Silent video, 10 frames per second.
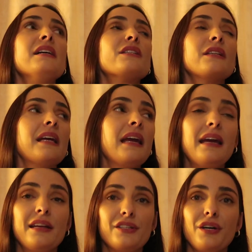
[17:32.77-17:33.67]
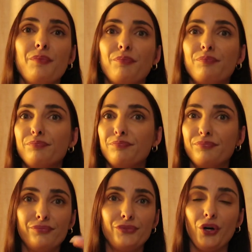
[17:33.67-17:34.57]
This is going to end
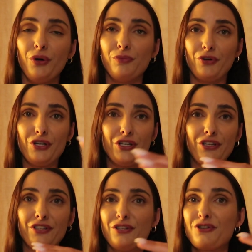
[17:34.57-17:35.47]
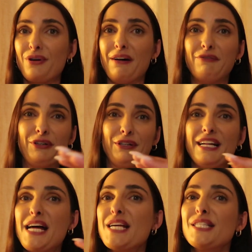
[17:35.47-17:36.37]
the whole Mauritius
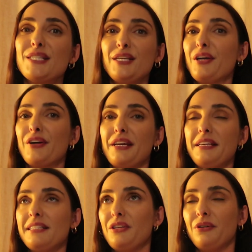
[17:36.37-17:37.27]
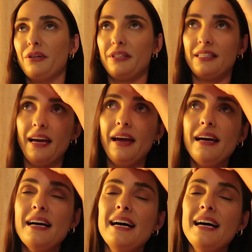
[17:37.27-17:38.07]
travel series, you could say.